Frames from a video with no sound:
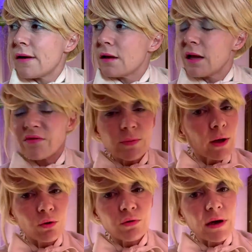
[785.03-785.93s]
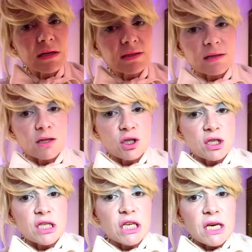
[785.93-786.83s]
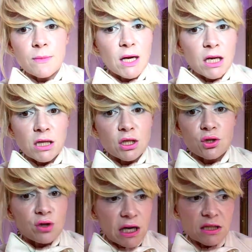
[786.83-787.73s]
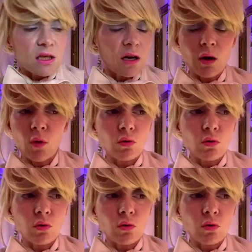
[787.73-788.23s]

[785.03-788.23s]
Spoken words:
left to my own devices, I just keep getting distracted, and I